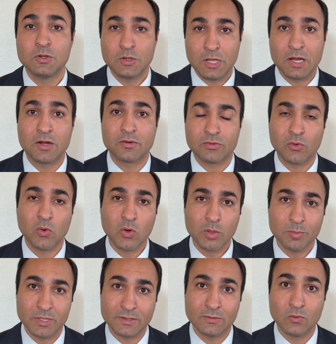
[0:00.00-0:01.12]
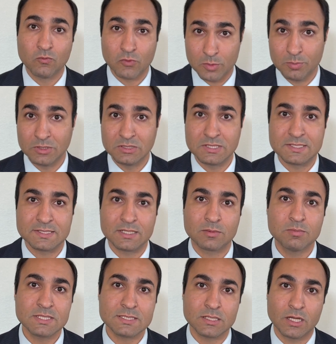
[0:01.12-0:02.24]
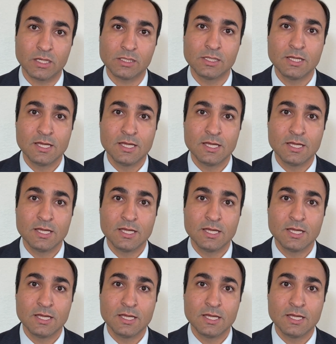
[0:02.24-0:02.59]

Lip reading: Earth orbit for a ballistic missile.